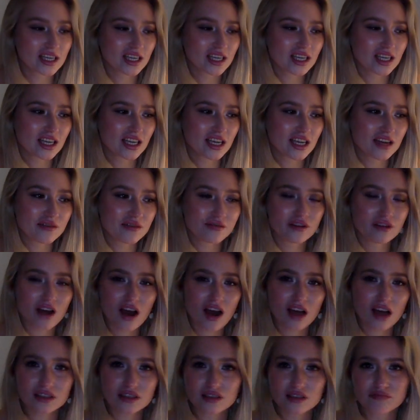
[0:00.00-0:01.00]
If
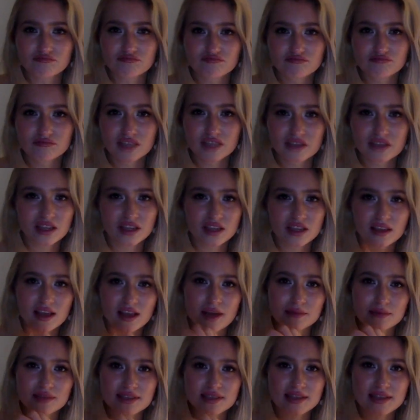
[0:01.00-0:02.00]
not, give it a
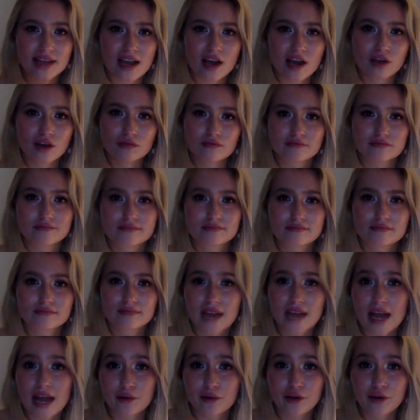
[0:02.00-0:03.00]
thumbs down.
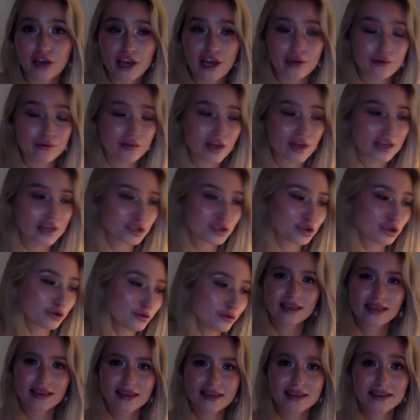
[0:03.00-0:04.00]
I'm okay with that too.
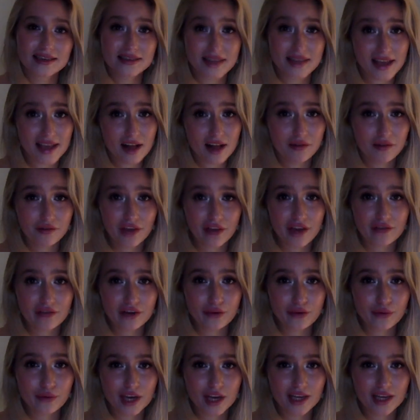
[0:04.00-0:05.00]
Stay healthy,
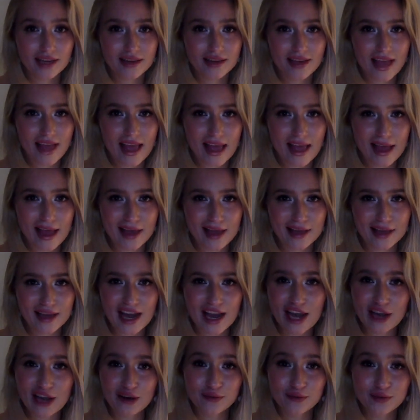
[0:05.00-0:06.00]
everyone, and I
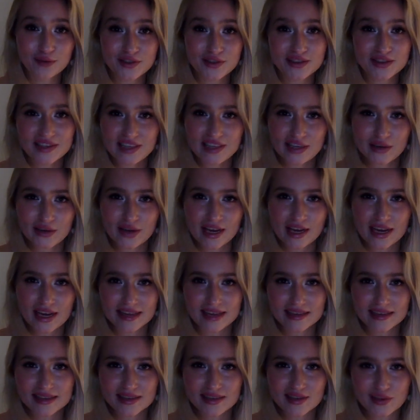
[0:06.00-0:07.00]
hope to see you
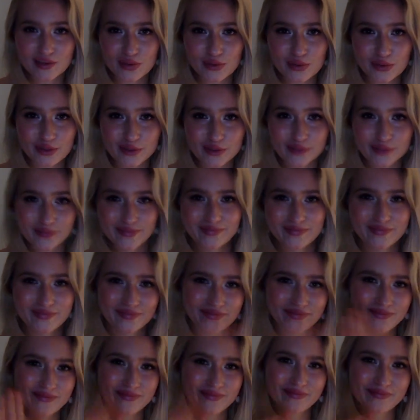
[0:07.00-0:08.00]
guys soon.
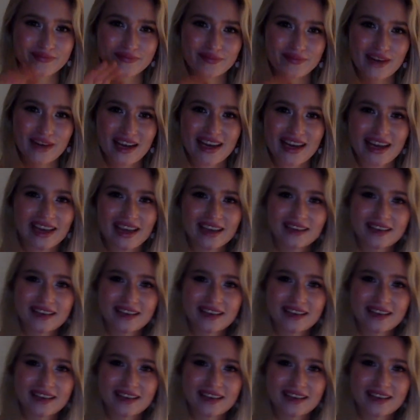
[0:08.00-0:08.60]
Bye.